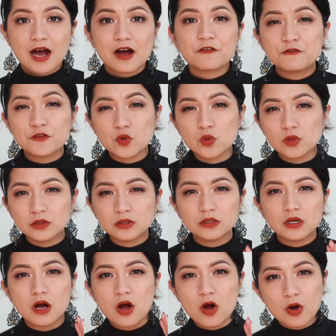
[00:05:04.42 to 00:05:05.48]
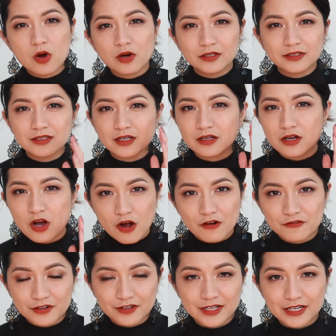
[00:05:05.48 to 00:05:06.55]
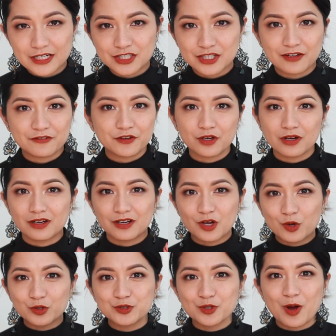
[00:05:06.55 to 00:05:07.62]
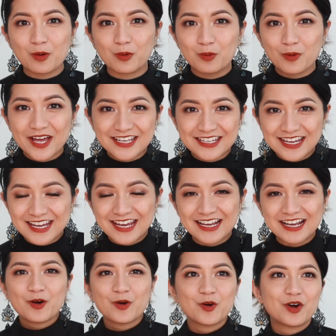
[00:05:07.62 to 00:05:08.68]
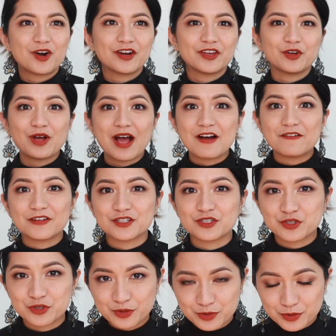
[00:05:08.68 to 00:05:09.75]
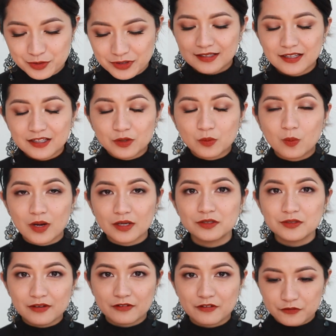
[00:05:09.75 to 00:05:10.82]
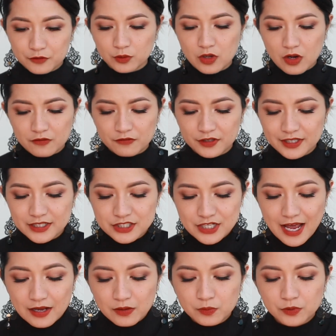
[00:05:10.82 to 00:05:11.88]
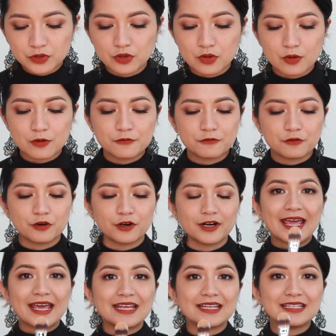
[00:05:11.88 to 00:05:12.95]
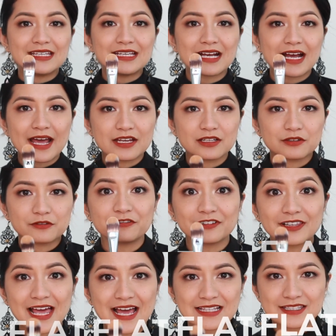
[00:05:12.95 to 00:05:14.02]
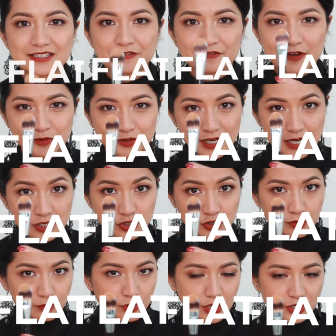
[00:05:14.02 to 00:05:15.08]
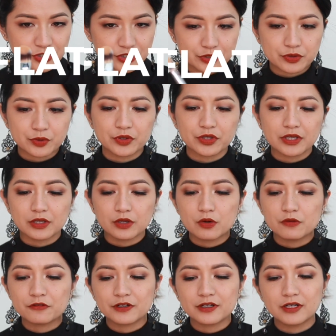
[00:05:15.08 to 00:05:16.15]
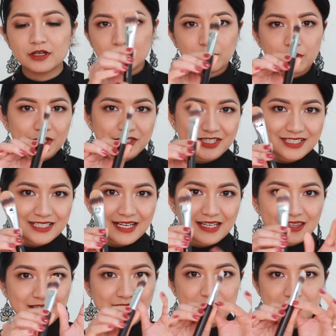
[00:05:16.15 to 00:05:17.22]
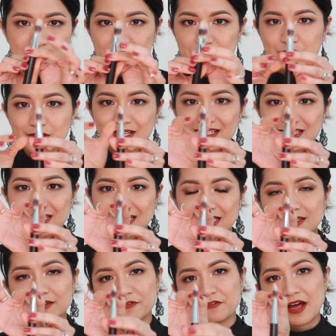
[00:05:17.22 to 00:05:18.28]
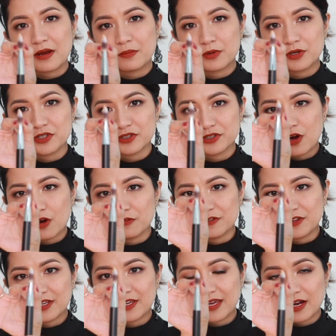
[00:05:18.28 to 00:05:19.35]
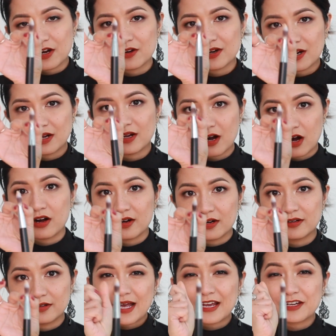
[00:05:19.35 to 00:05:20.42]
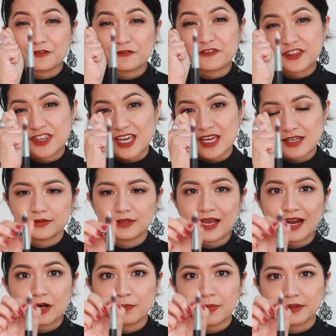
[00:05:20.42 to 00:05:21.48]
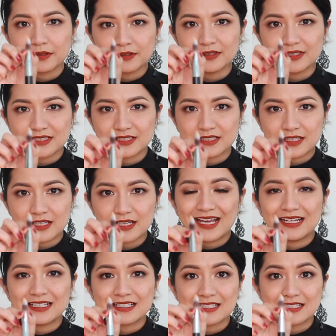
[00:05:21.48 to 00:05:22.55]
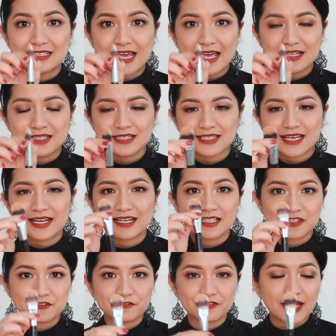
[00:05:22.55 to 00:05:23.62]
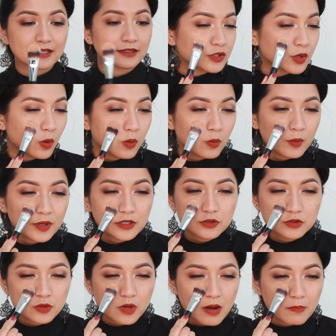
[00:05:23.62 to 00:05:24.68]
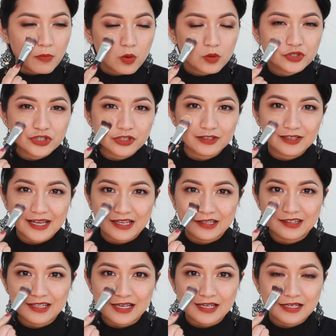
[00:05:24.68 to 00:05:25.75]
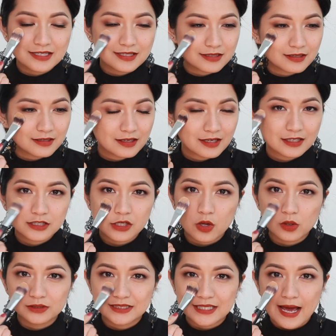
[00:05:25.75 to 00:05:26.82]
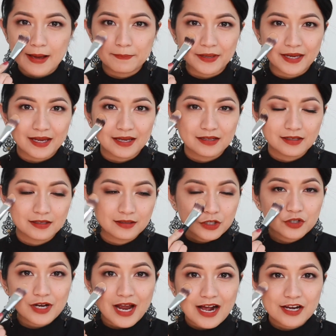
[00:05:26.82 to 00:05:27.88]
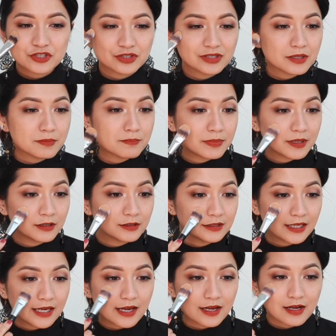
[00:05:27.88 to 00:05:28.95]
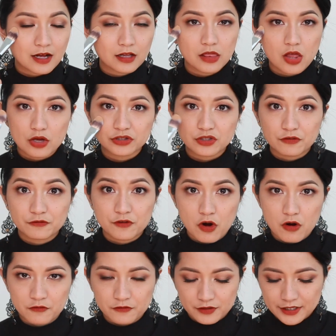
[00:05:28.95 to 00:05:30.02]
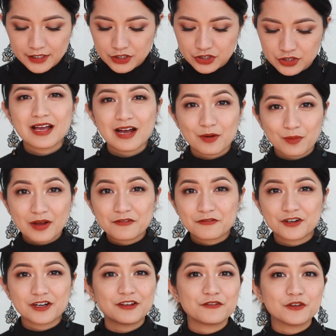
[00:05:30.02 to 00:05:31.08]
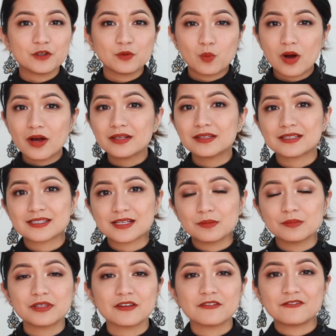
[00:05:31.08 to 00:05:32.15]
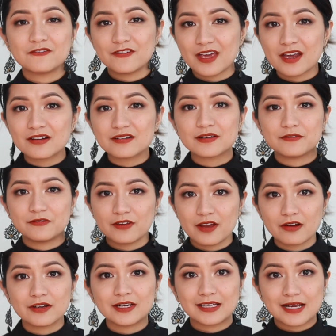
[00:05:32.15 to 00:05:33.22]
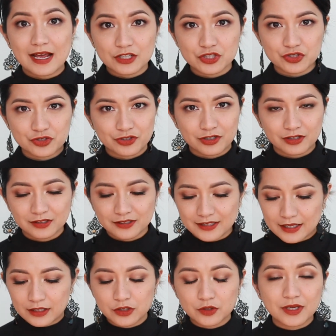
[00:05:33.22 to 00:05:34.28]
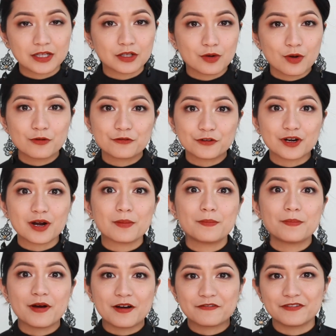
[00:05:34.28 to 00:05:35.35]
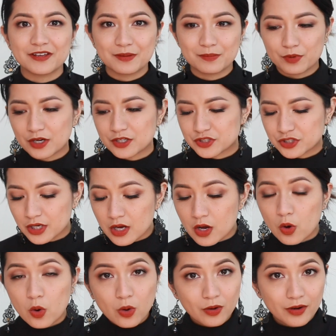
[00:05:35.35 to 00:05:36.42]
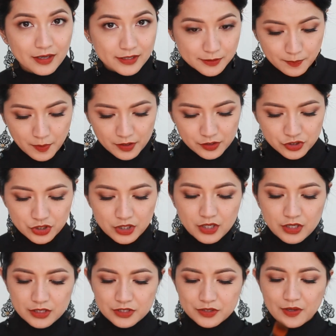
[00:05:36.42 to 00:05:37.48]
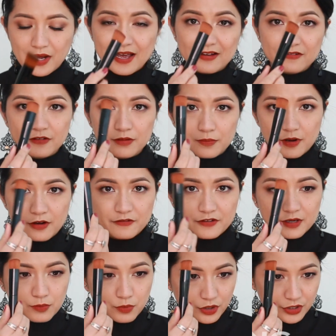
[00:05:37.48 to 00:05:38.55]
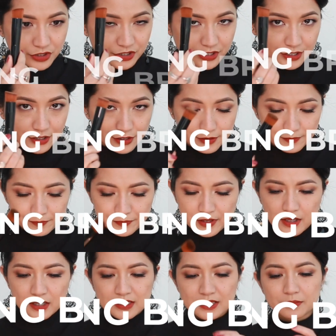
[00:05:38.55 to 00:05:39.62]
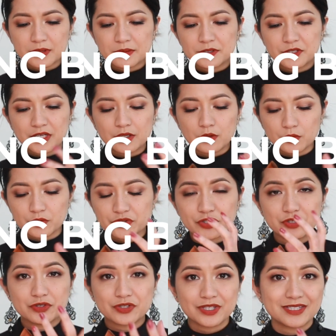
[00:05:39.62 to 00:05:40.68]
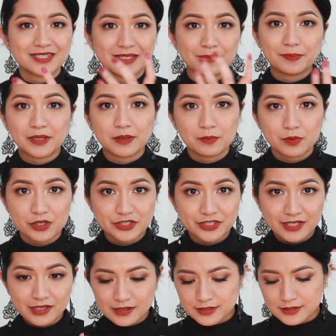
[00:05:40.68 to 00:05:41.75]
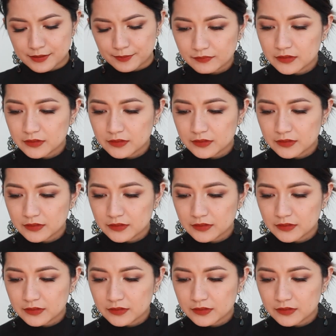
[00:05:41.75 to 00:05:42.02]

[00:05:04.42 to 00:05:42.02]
a full-on coverage, if you're gonna go to a wedding or you have a shoot, then you want to have a full coverage, I would go for any kind of flat foundation brush. So you can go for brushes like this. As you can see, the fibers of the hair are kind of thick. The hair bundle is thick and it's dense and it's flat. So when you do a motion like this, it's called tapping, you're actually building a lot of coverage. However, if you want something very, very natural, then you can go for a buffing brush or a sponge. So I have a buffing brush here. Sometimes you can also use the stippling brushes,